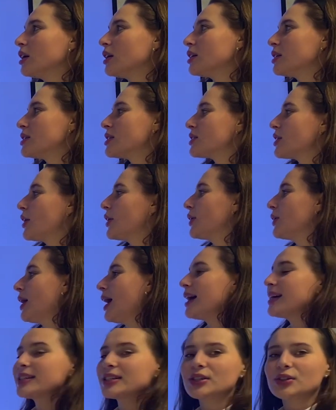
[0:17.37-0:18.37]
So
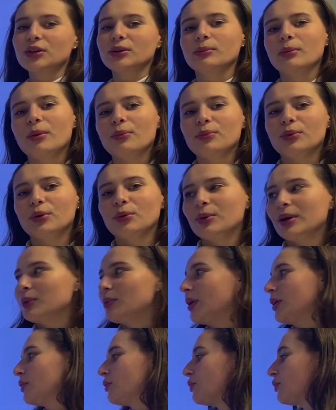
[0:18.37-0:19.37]
as you remember, we
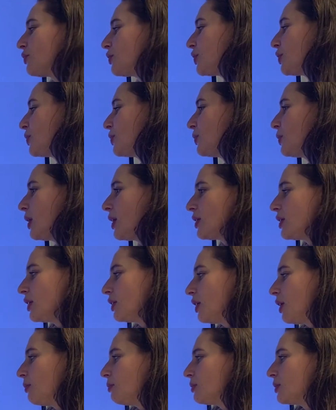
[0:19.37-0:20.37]
went through the
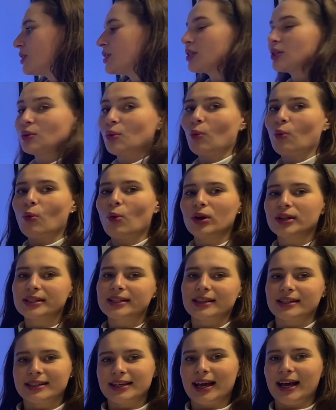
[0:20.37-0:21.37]
numbers 1
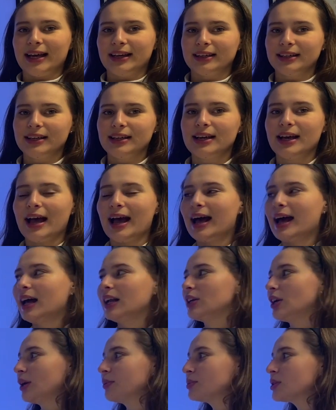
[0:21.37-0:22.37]
to 10,
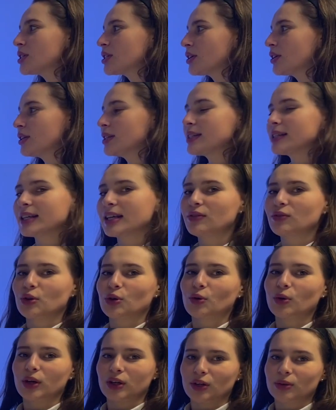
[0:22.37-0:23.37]
and I'm just going to give you a
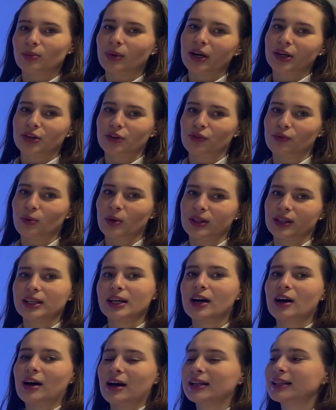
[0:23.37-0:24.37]
quick reminder of what they
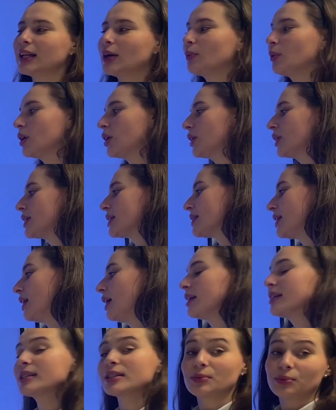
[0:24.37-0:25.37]
are, and then we're going to
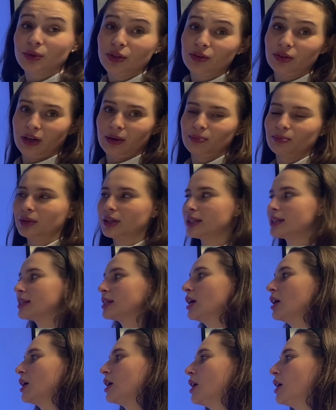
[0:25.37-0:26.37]
learn some new numbers.